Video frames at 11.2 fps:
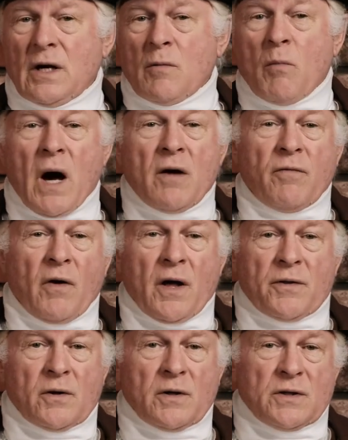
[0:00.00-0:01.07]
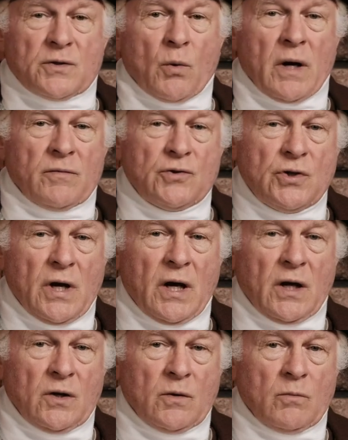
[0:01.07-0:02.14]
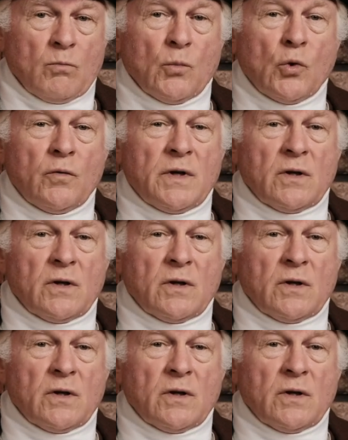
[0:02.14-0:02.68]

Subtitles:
My father and his wife Jane moved